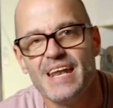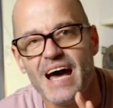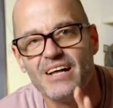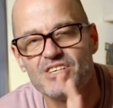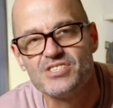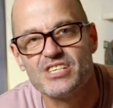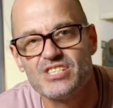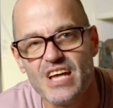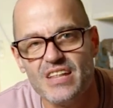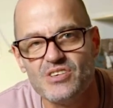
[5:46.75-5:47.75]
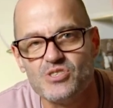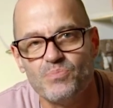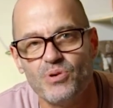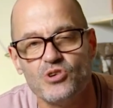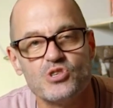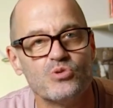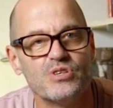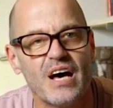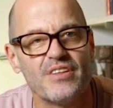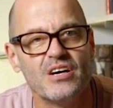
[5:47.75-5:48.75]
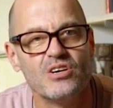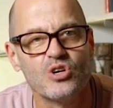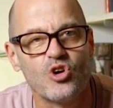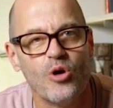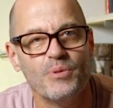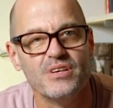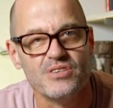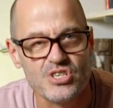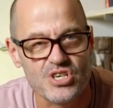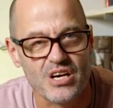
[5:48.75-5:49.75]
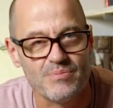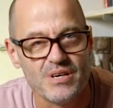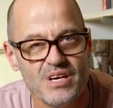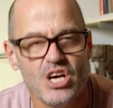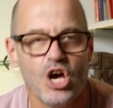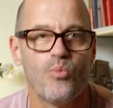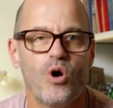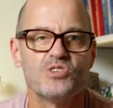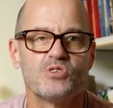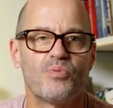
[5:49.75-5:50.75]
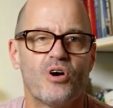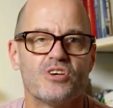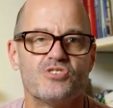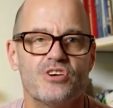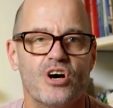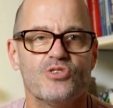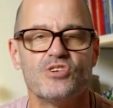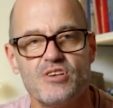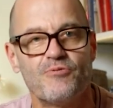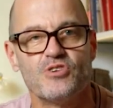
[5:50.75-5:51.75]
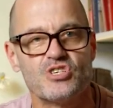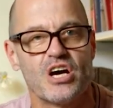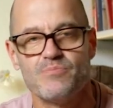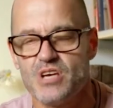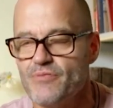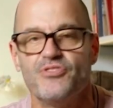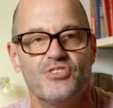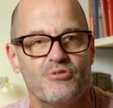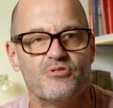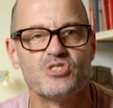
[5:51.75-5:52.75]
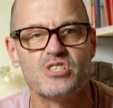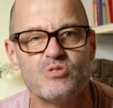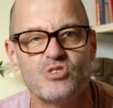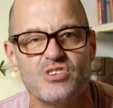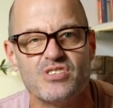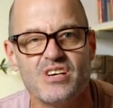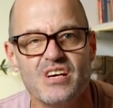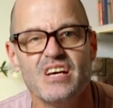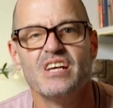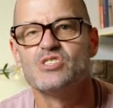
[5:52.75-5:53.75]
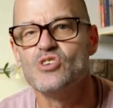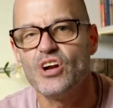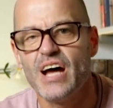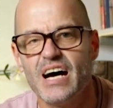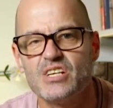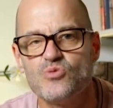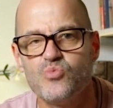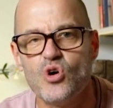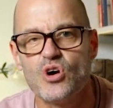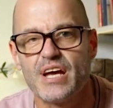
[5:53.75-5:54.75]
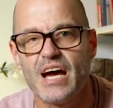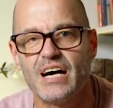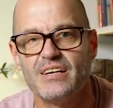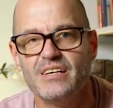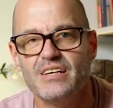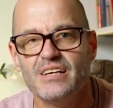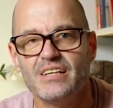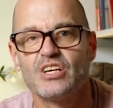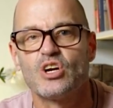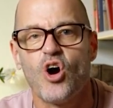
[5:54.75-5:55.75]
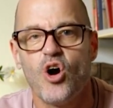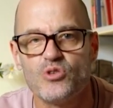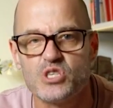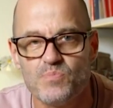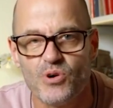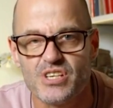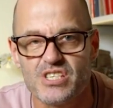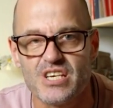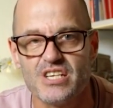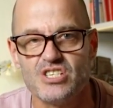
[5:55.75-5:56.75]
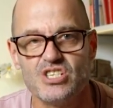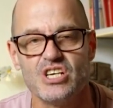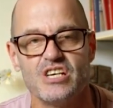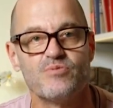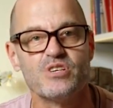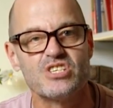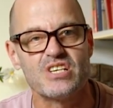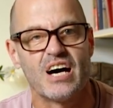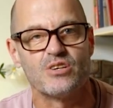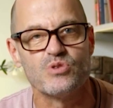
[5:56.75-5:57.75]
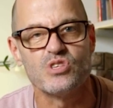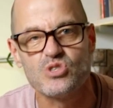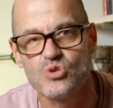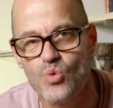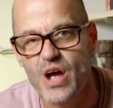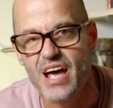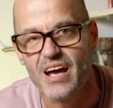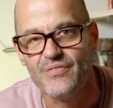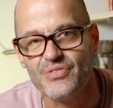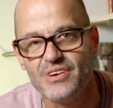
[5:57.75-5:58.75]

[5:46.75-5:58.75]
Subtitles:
Now let's extend this approach to another common shape. It won't surprise you to know that different shapes have different symmetries. It's not hard to work out the corresponding set G if we started with a square.